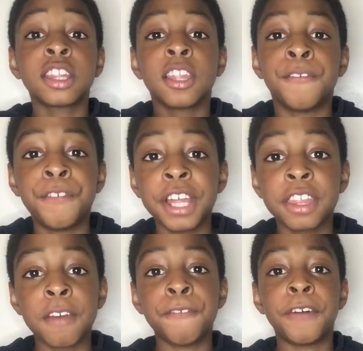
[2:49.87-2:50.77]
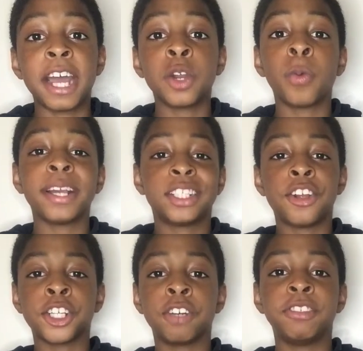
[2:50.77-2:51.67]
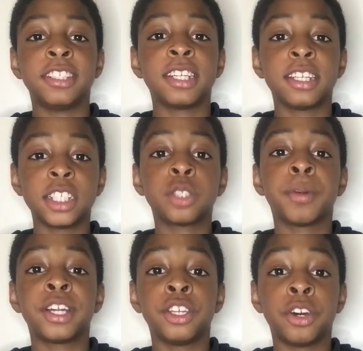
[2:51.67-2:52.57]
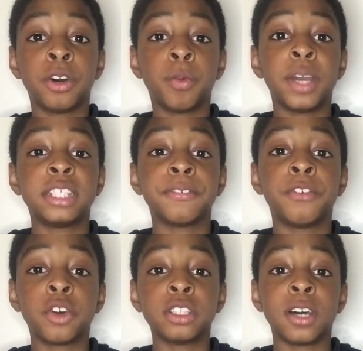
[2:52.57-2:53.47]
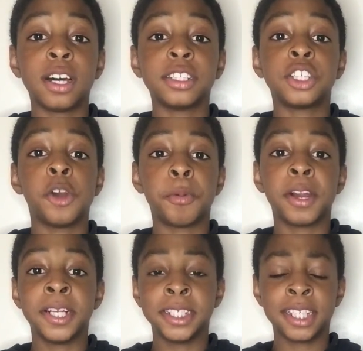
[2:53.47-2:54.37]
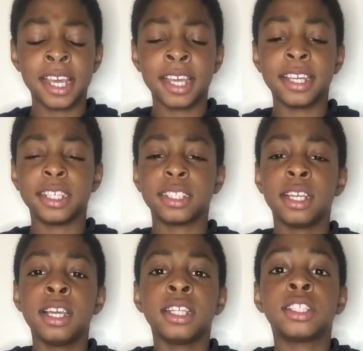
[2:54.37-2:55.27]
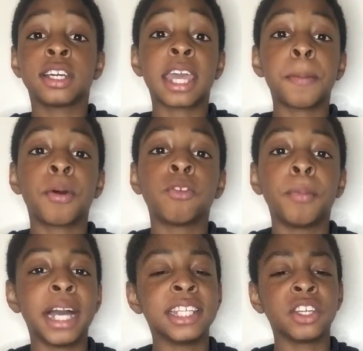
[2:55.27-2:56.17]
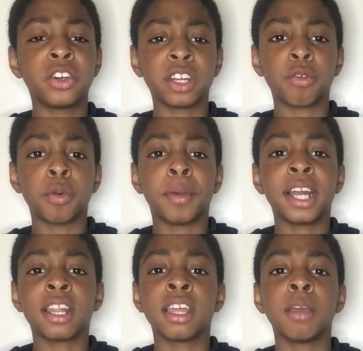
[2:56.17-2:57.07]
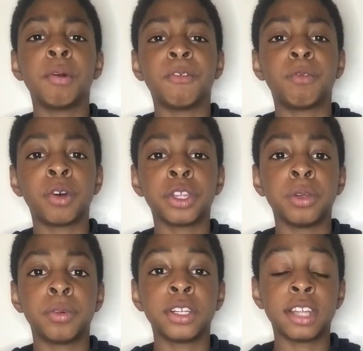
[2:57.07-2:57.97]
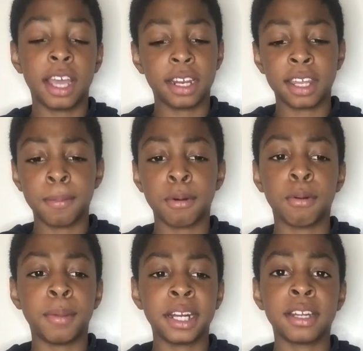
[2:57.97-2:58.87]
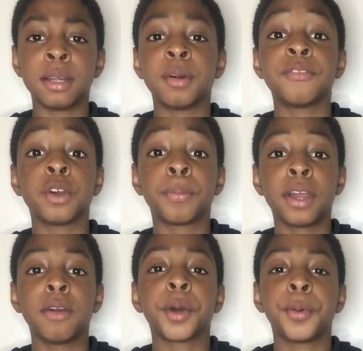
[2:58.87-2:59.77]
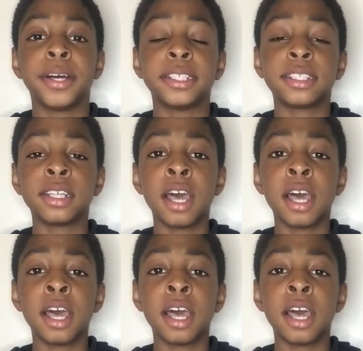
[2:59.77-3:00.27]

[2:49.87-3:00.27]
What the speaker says: The fifth and final way to show resilience when you're waiting for God to answer your prayers is to keep on reminding God and reminding Him of what you want, and keep on reminding Him of your prayer requests.